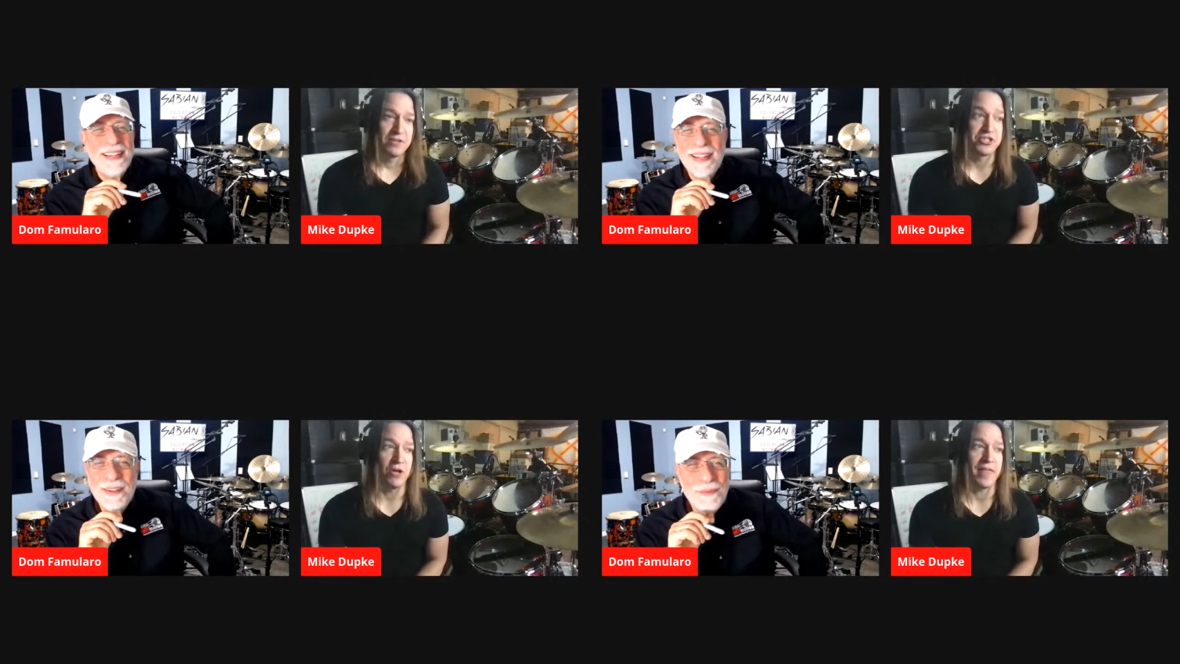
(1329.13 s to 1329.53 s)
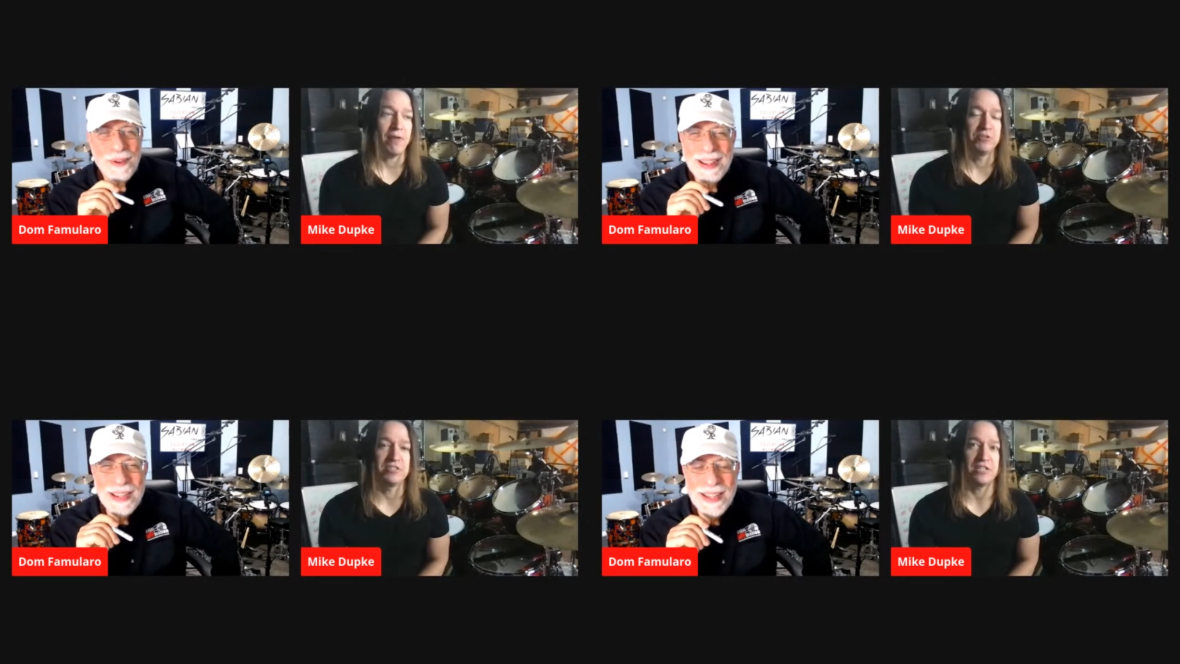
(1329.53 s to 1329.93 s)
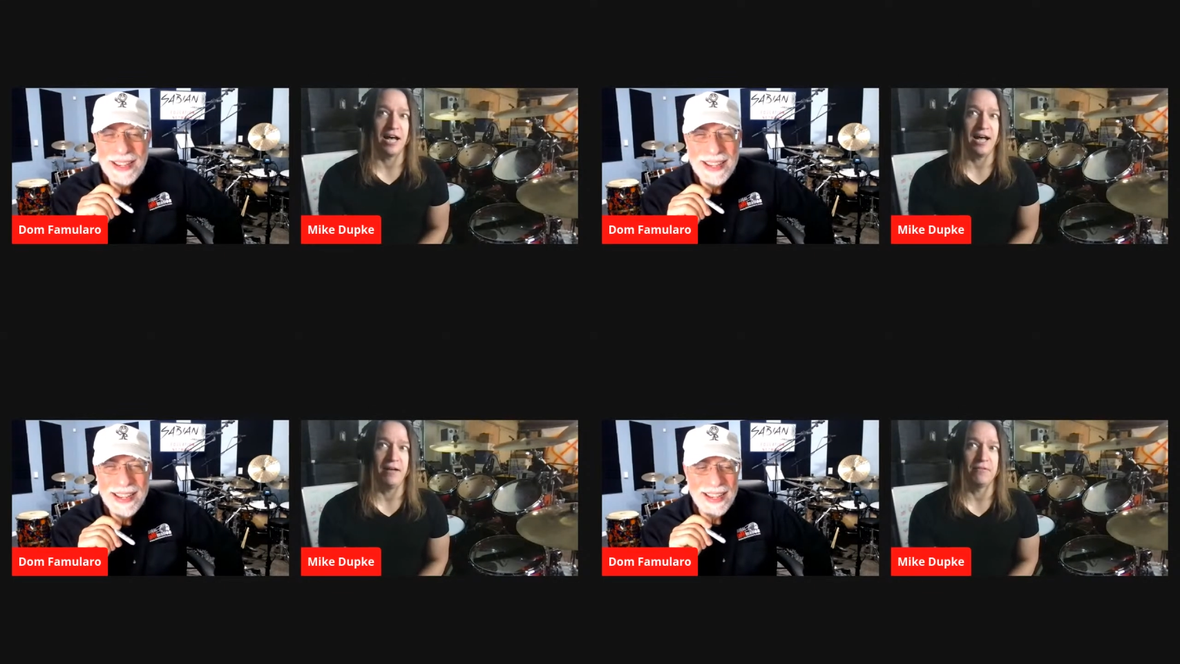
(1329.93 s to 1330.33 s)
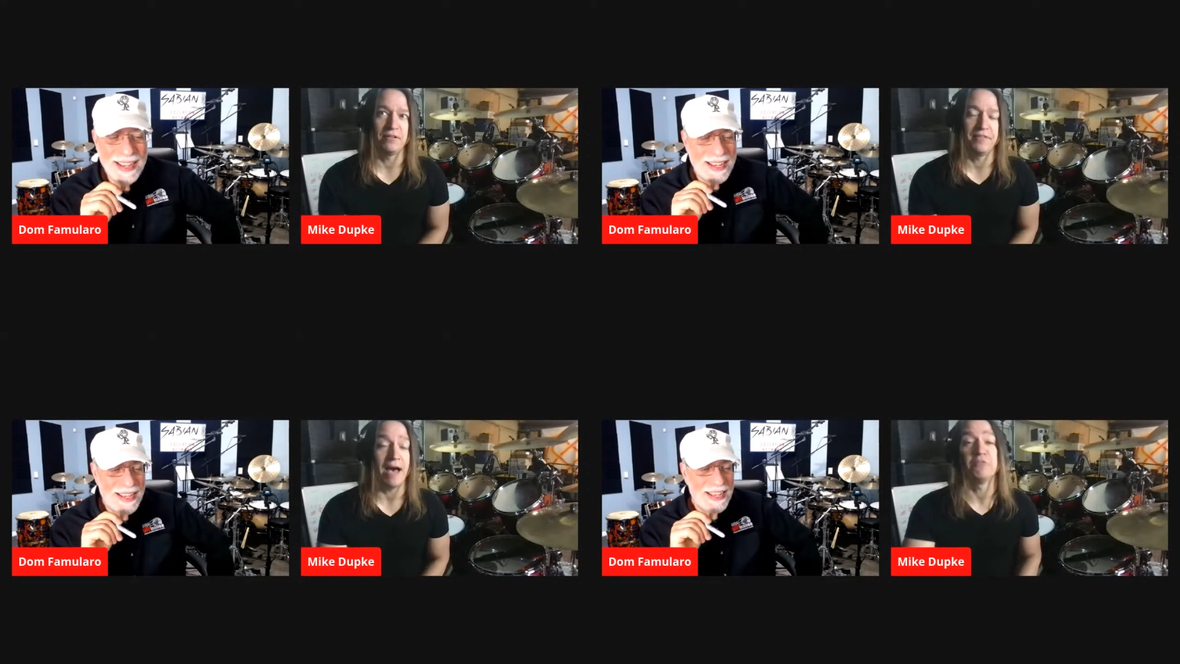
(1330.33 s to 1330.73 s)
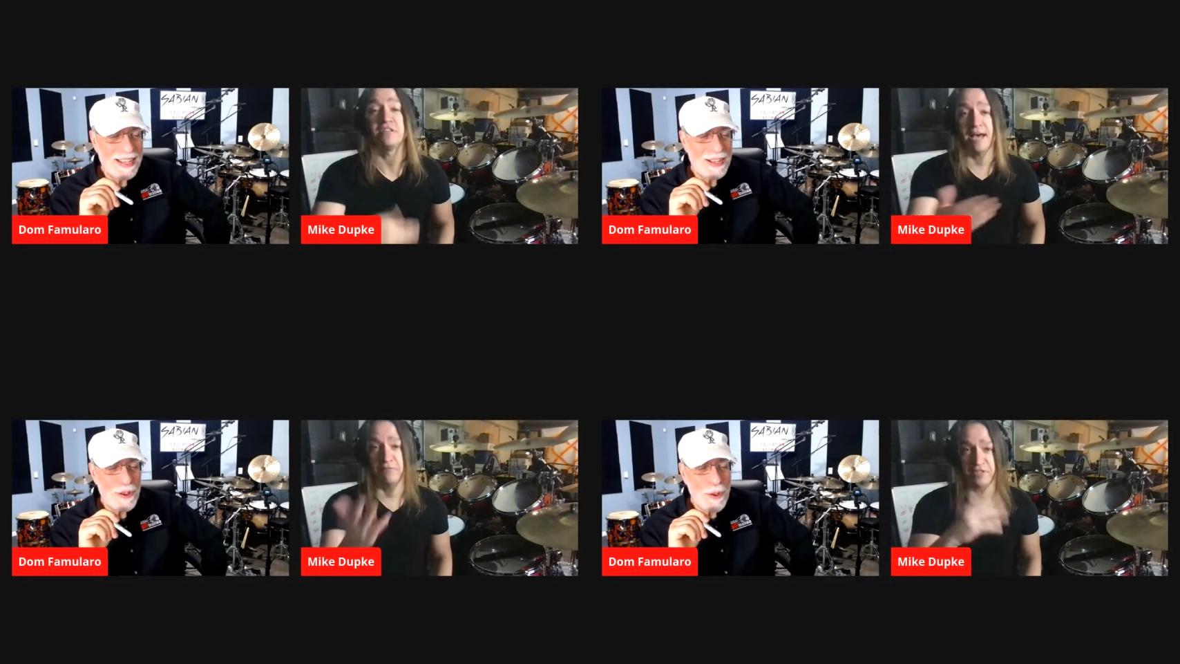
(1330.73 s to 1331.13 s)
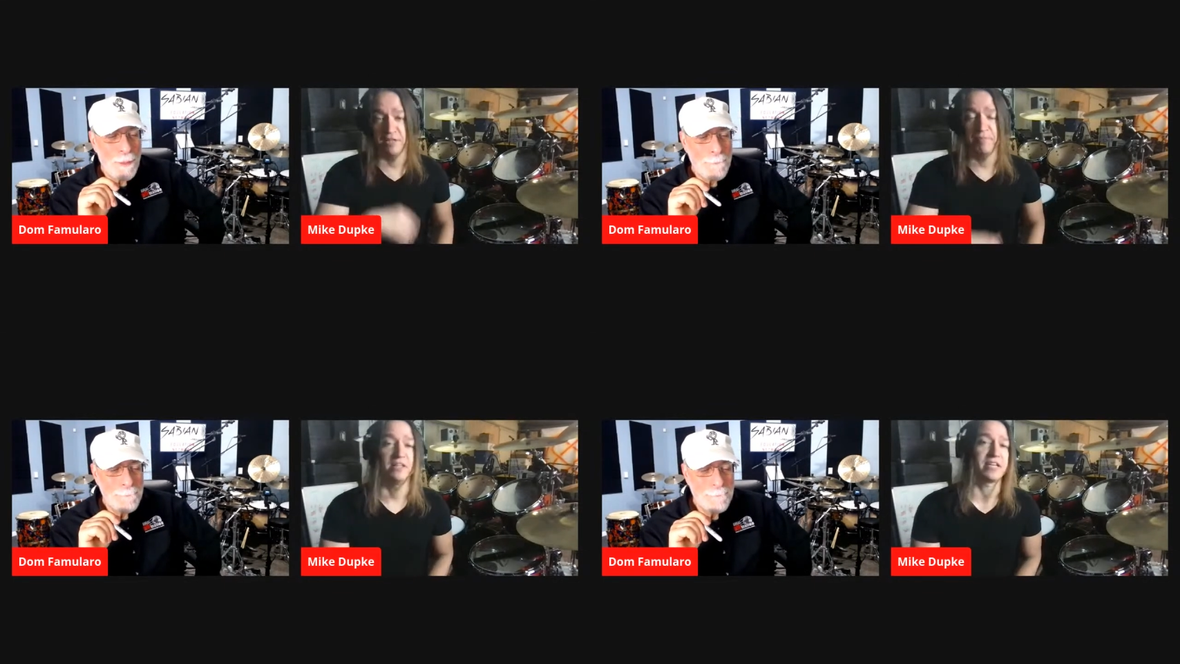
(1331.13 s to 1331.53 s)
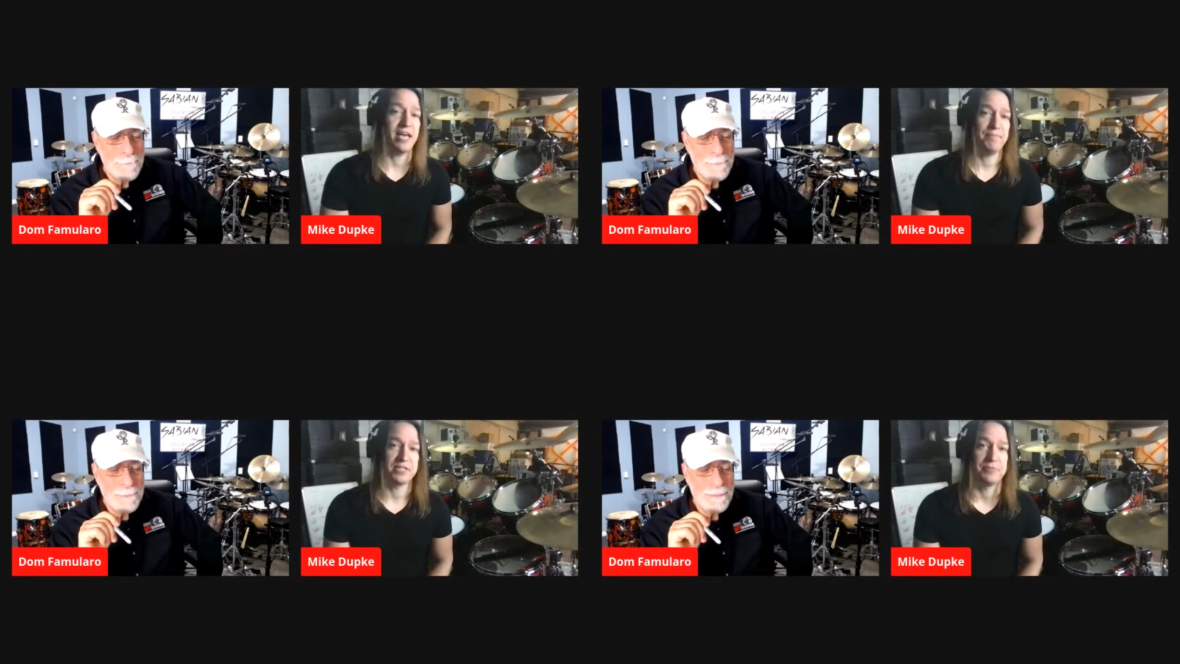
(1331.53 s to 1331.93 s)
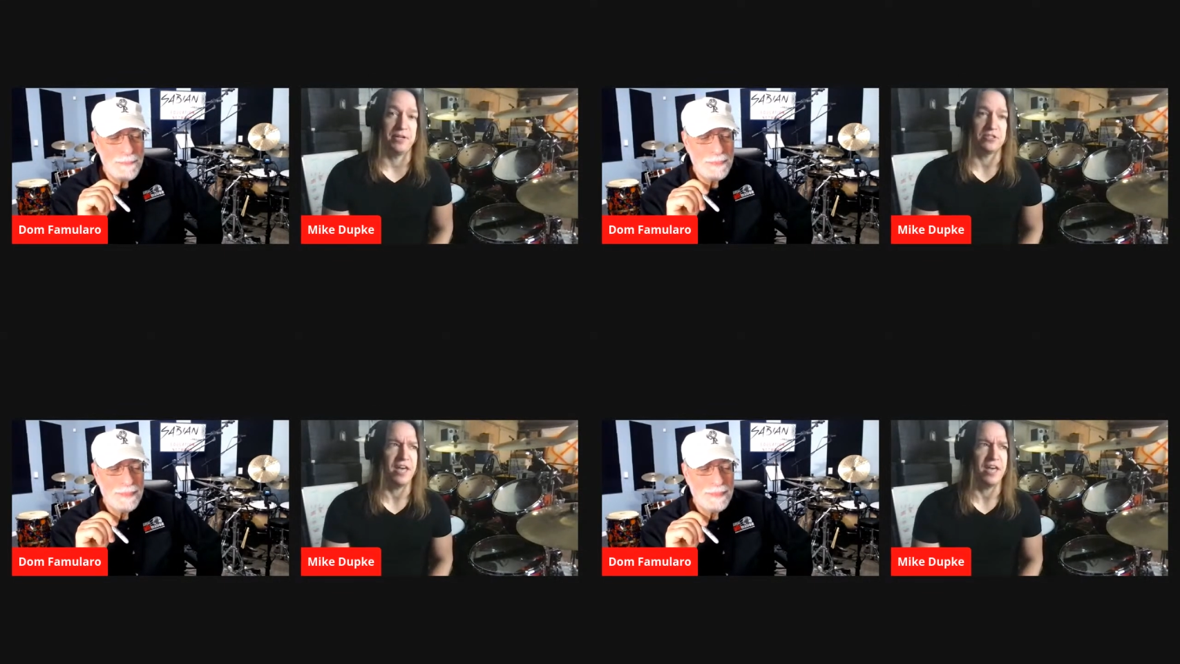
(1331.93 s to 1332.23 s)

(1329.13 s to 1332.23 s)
Speaker 1: So that was uh, that was that was the Mellencamp experience,